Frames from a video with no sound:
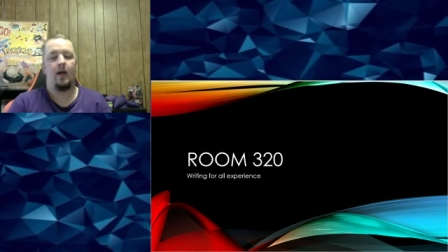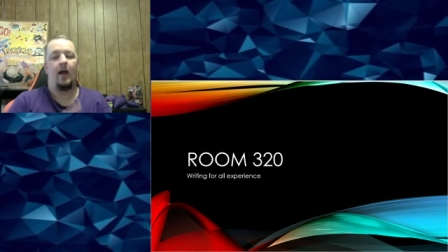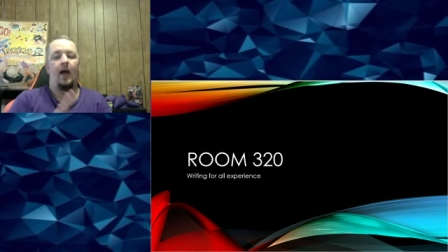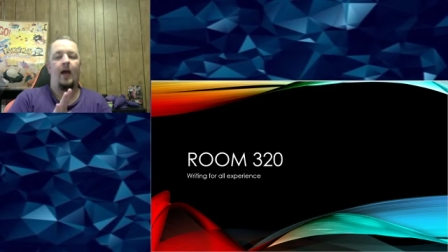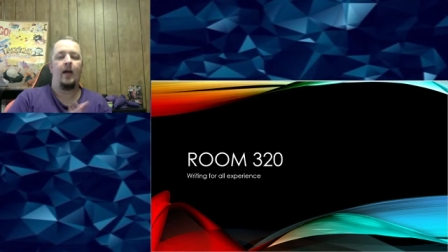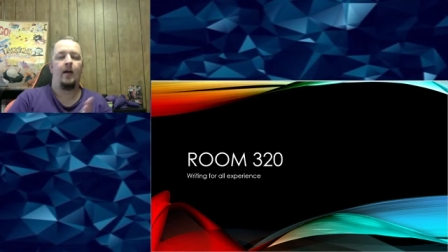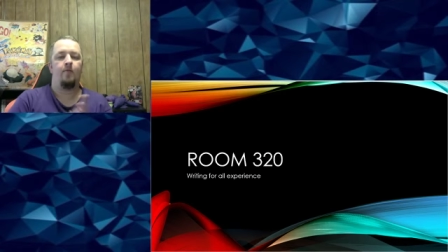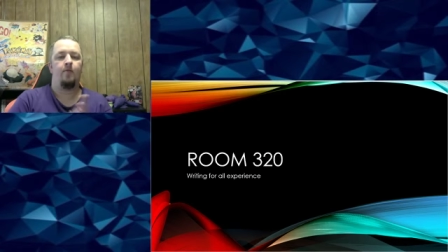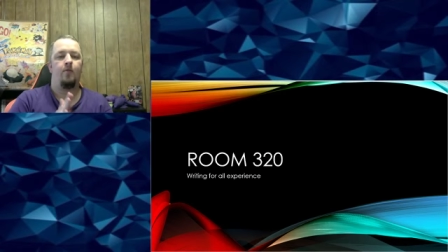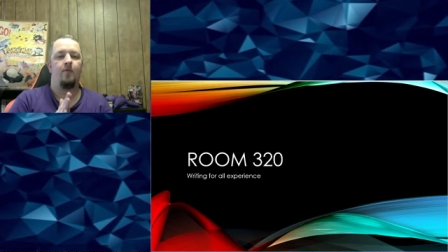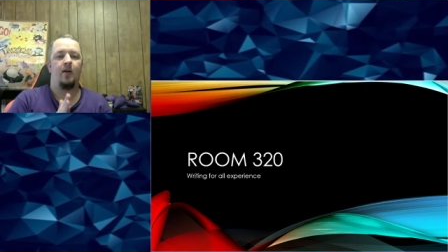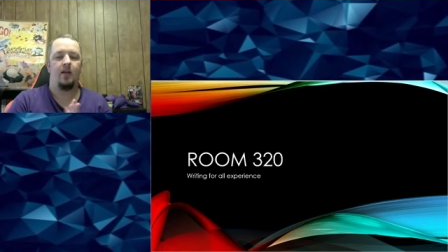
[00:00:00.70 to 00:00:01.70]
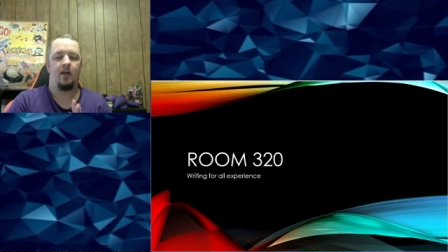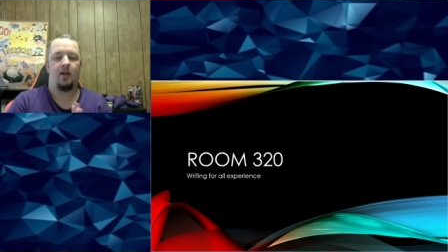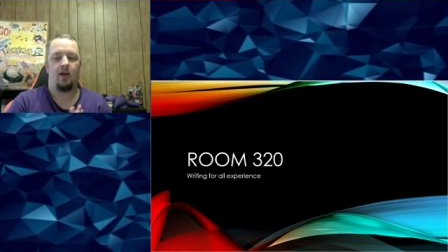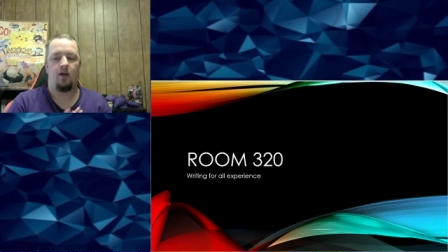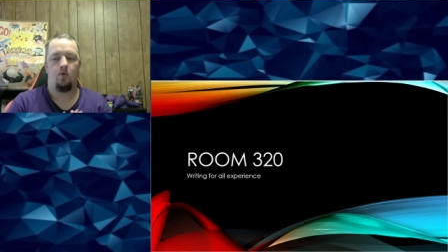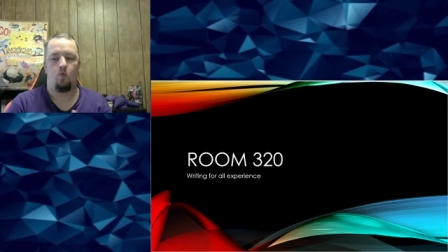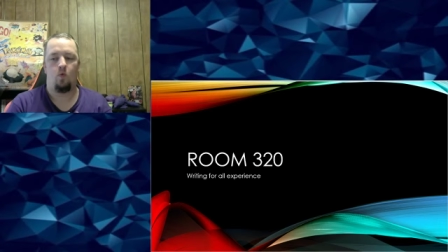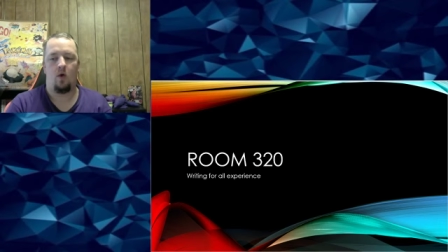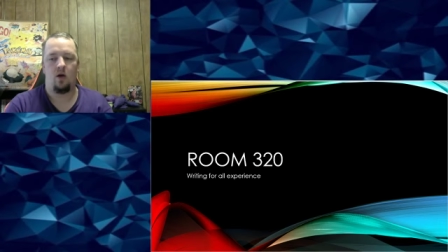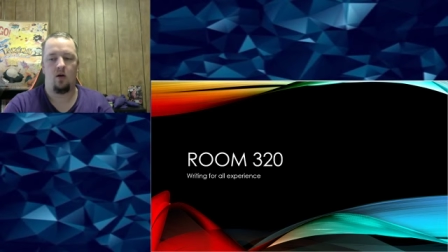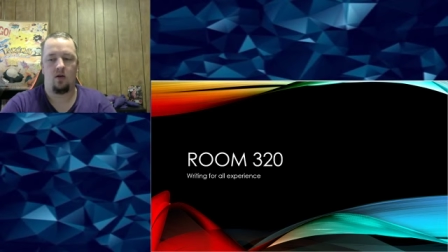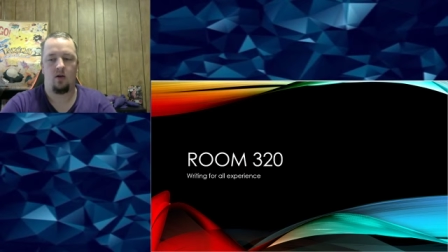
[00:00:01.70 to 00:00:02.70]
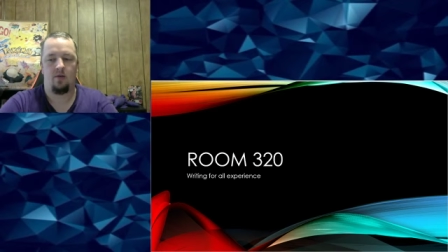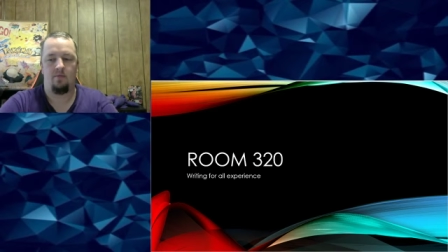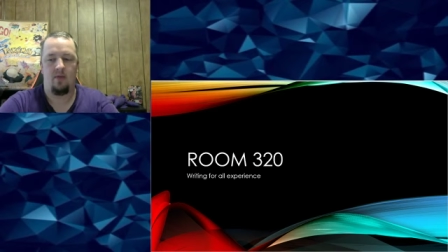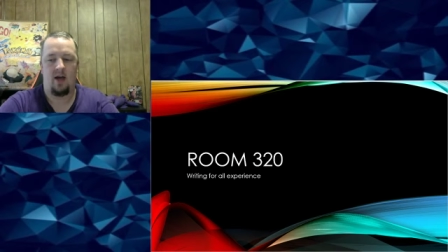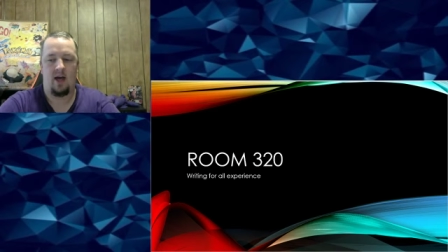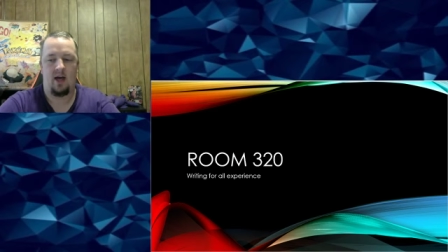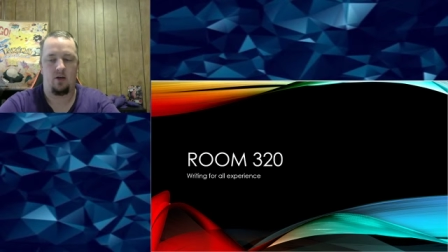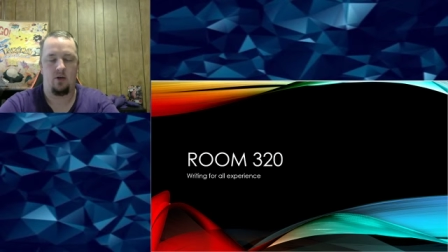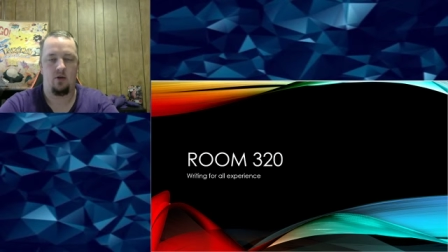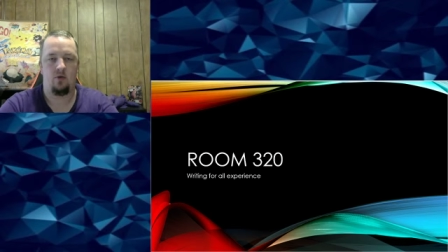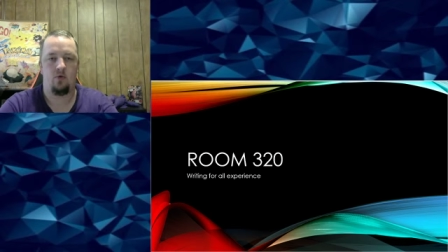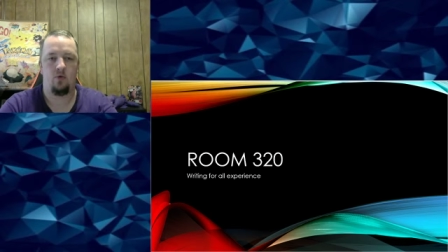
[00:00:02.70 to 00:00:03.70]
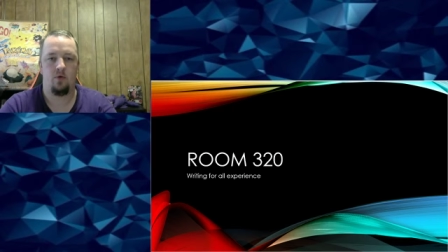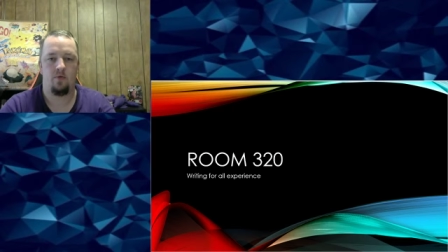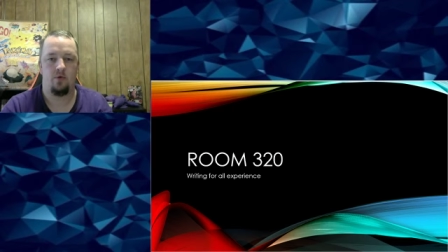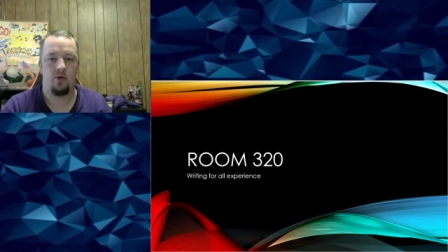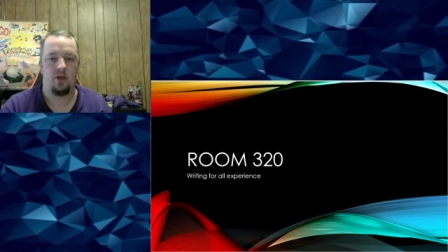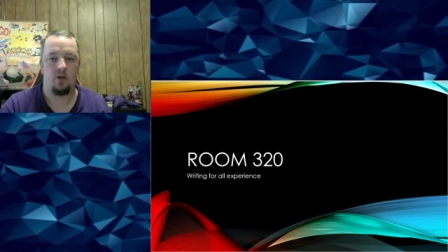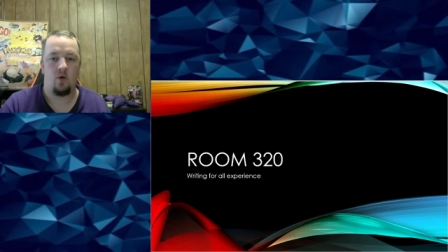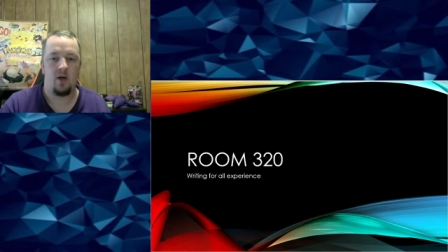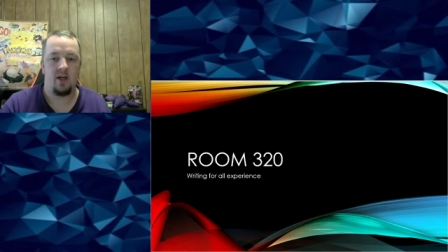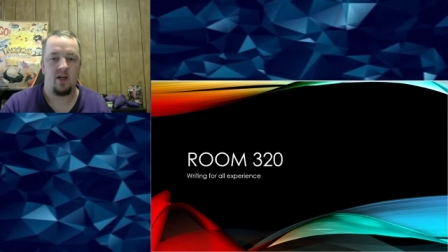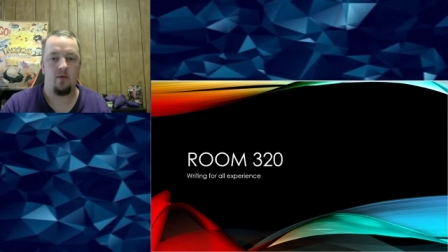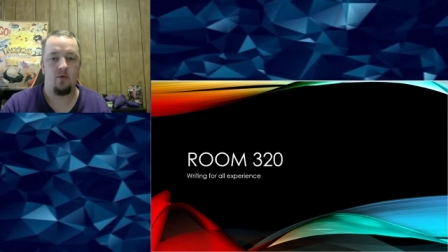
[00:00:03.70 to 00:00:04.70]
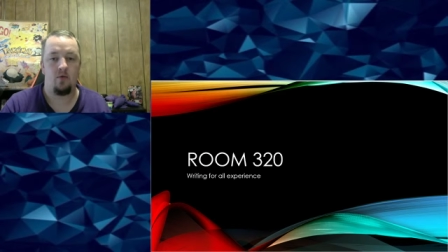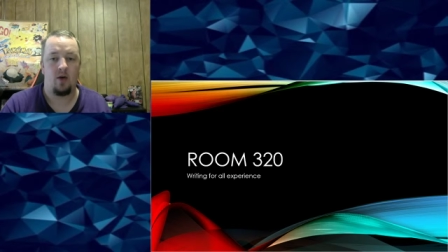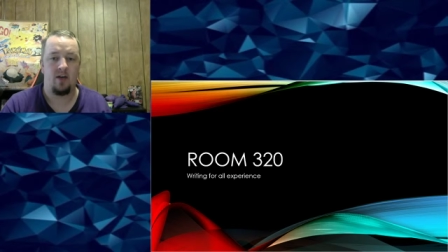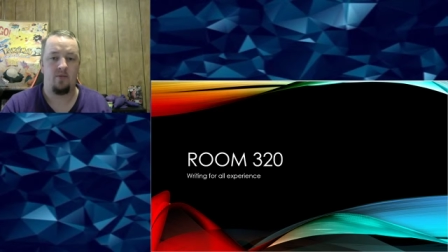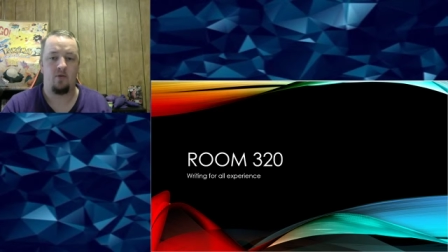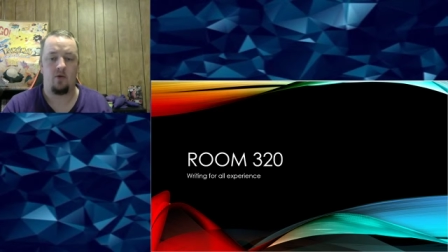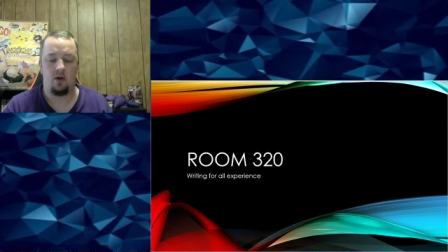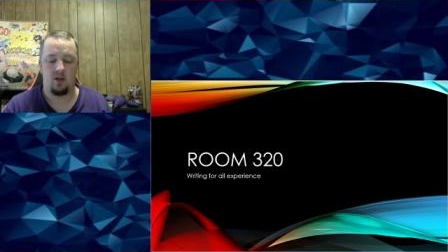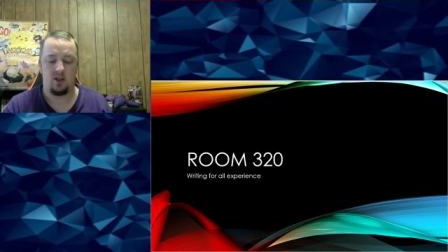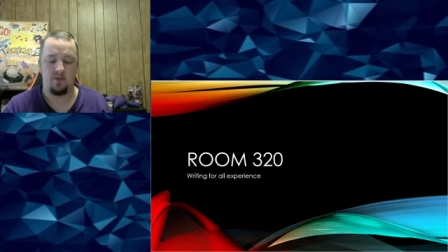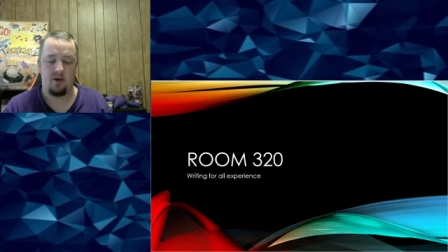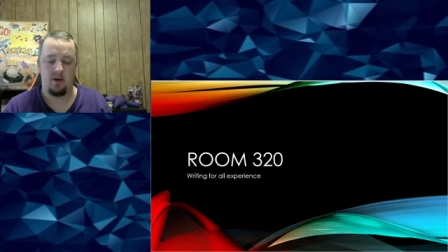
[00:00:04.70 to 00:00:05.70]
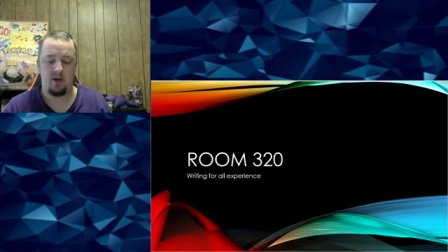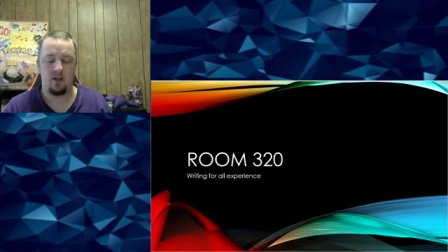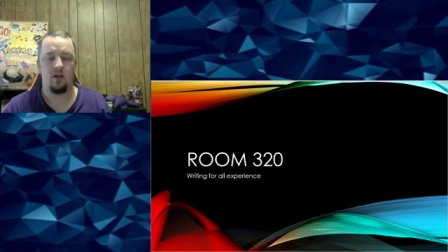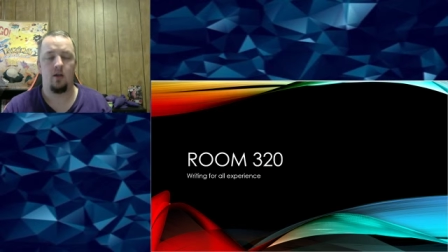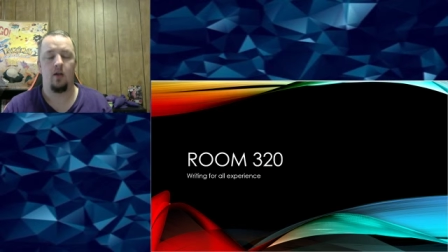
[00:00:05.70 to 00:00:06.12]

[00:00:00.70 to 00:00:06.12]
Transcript: Hey everybody, and welcome back to Room 320, Writing for All Experience.